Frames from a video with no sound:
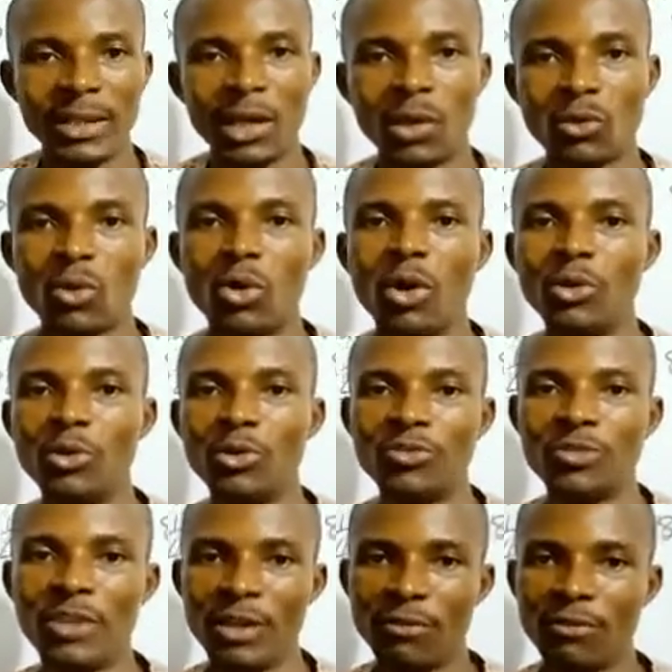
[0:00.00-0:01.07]
out or you
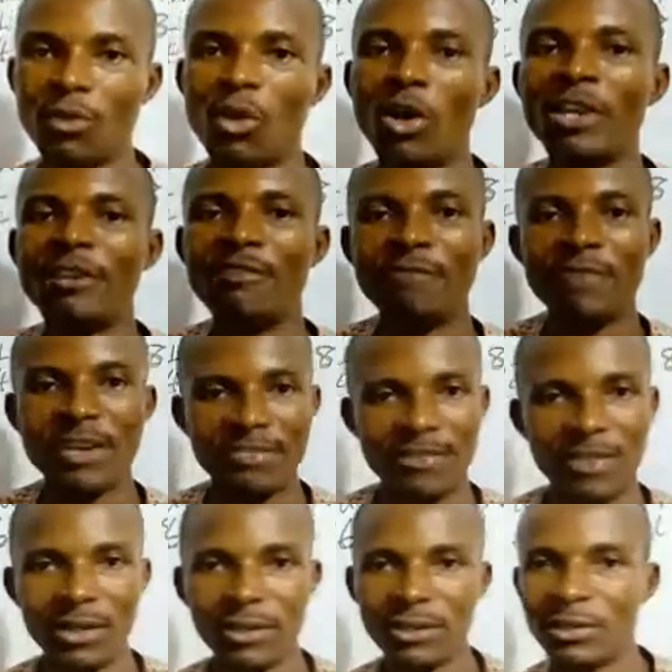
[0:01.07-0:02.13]
saved or
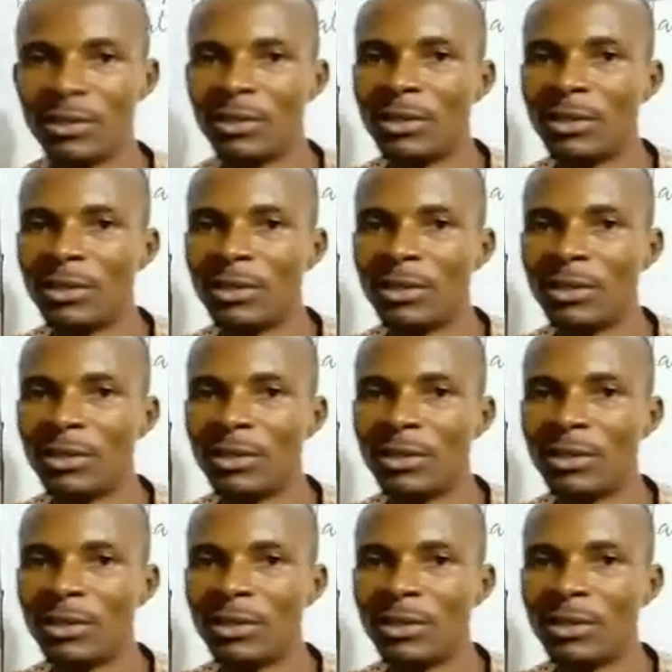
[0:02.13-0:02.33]
invested